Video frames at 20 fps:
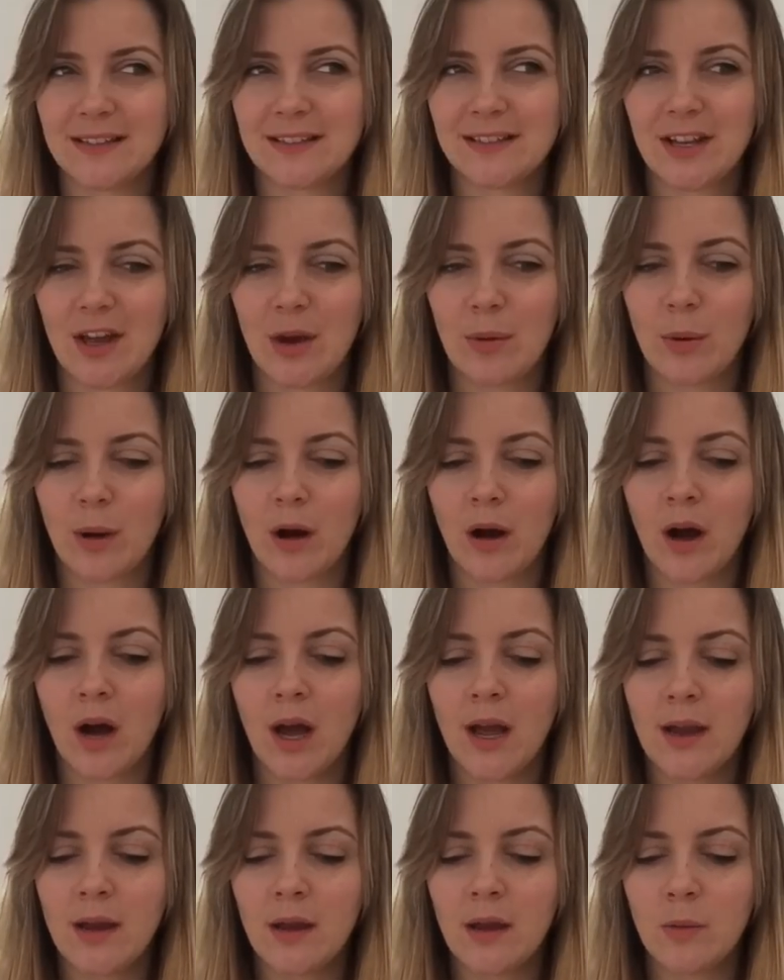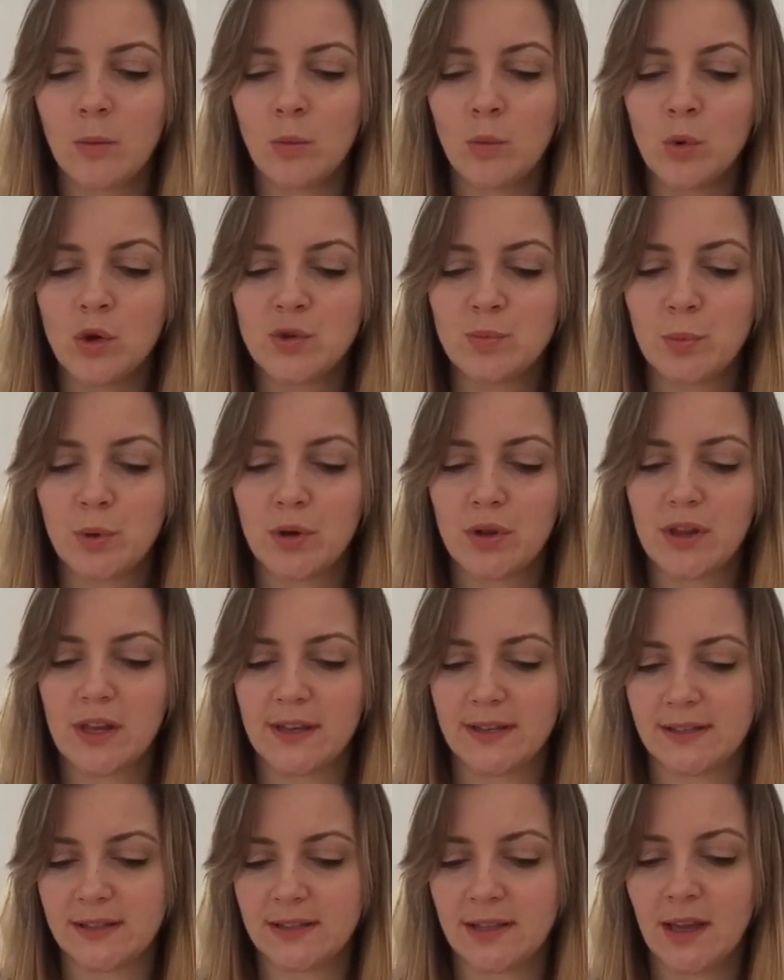So I would put
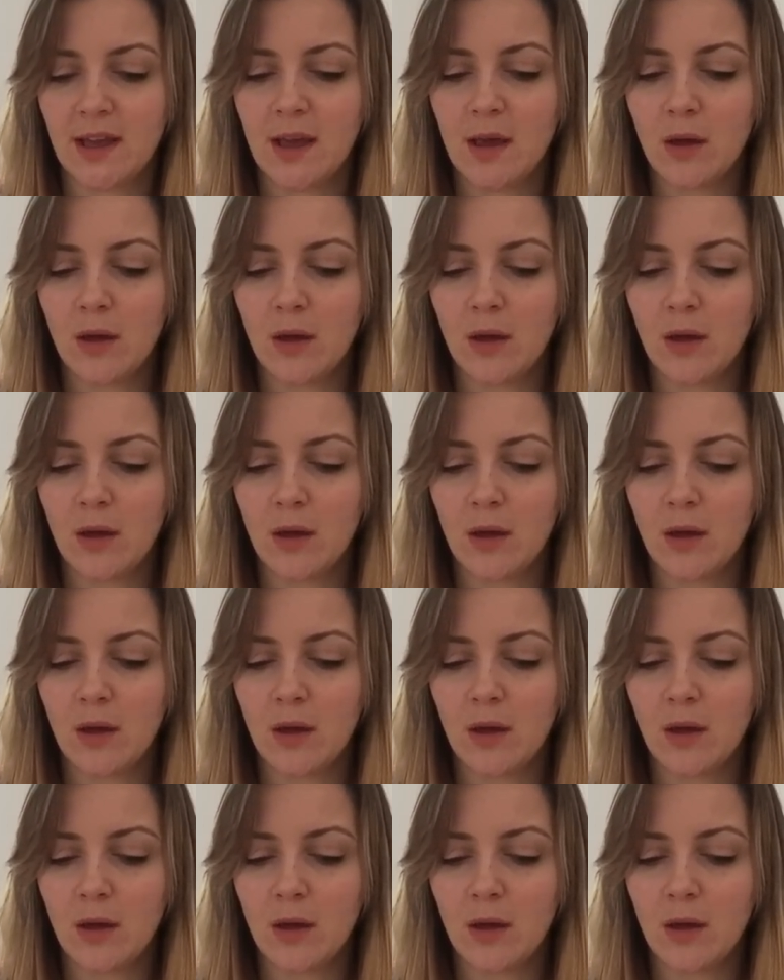this